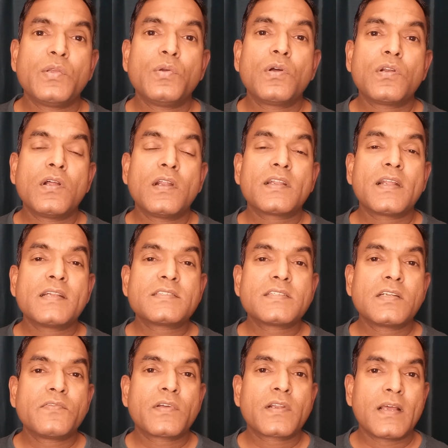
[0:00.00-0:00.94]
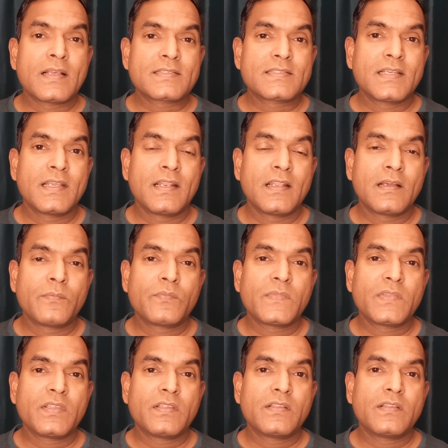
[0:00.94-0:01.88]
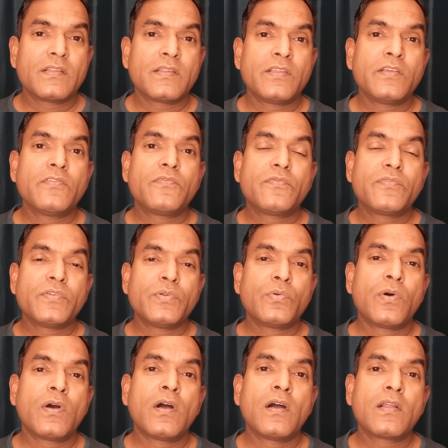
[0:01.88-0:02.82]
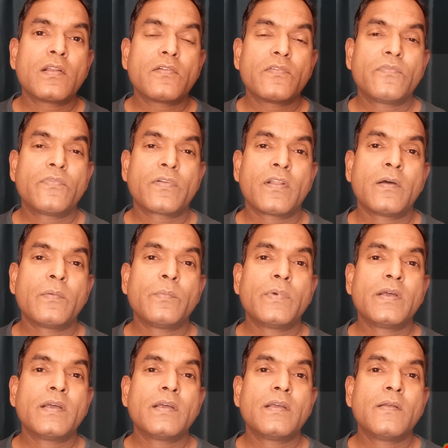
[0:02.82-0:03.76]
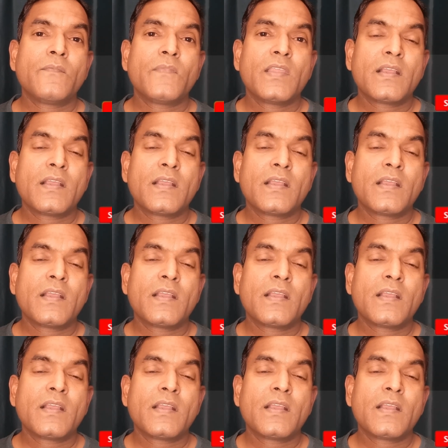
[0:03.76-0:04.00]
You are not considered for asylum if you are from a